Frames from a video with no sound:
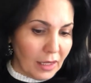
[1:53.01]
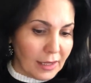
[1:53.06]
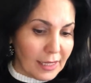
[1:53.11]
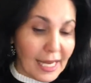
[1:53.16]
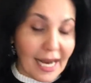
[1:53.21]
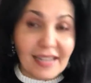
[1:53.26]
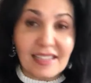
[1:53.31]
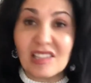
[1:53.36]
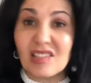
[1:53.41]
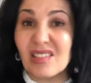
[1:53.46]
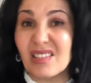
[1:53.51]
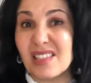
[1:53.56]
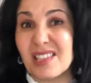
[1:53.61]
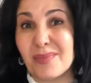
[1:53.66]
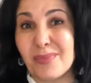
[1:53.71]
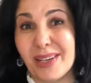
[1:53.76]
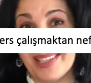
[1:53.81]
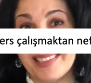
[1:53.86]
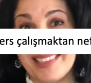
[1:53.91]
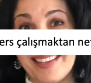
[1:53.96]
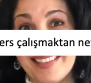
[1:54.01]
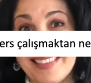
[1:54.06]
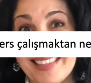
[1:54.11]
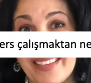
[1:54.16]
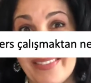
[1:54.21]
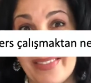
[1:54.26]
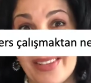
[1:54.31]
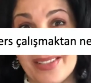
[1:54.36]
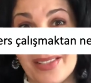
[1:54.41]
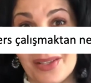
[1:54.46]
Ders çalışmaktan
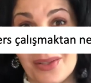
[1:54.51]
nefret